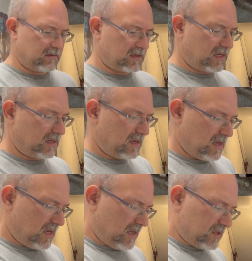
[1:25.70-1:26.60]
Okay,
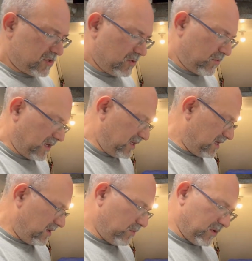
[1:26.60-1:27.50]
so what I
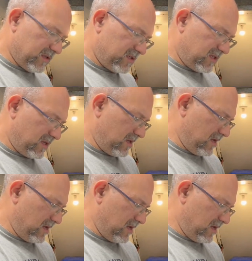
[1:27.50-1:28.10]
did was